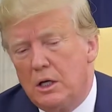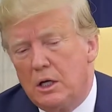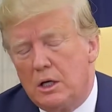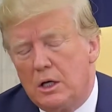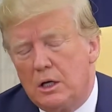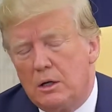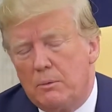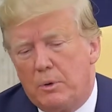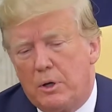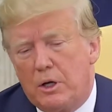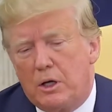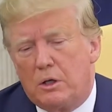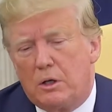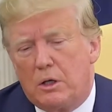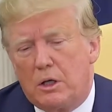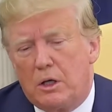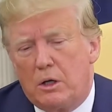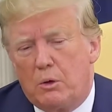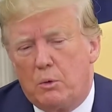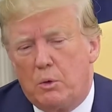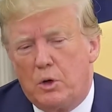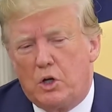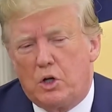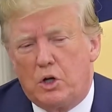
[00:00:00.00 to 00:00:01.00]
Uh, but
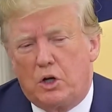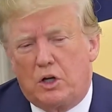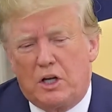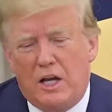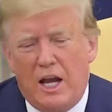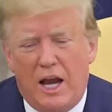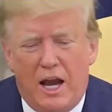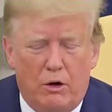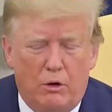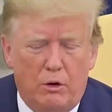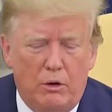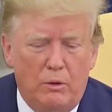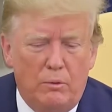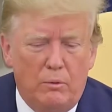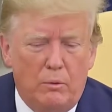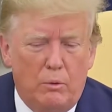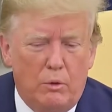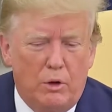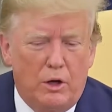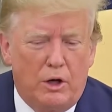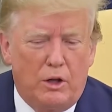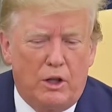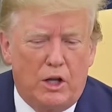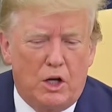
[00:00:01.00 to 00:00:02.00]
uh, we took down
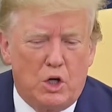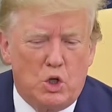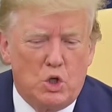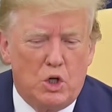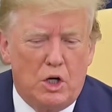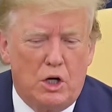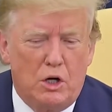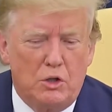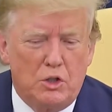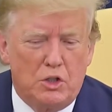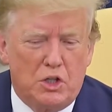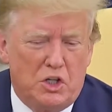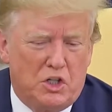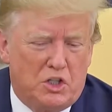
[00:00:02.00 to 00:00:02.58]
one of their drones.